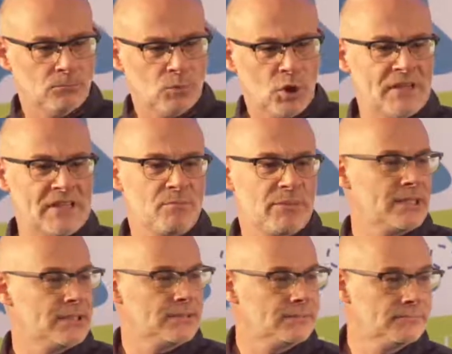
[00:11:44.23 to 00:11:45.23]
on this
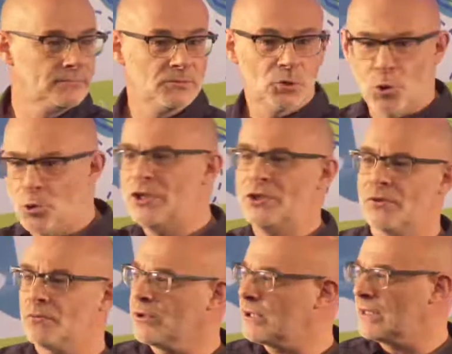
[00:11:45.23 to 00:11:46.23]
planet who in
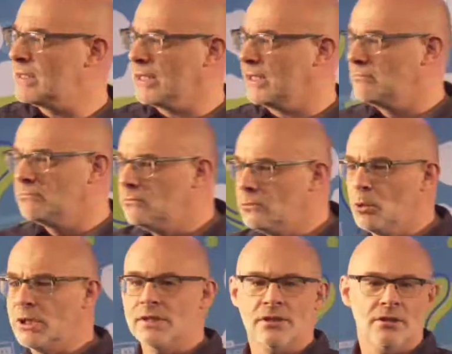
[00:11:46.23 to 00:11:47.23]
youth work has died. No
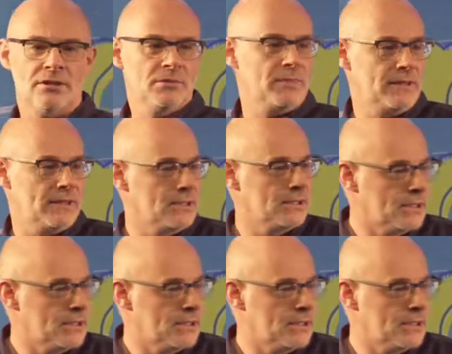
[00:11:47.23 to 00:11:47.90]
one has talked about that.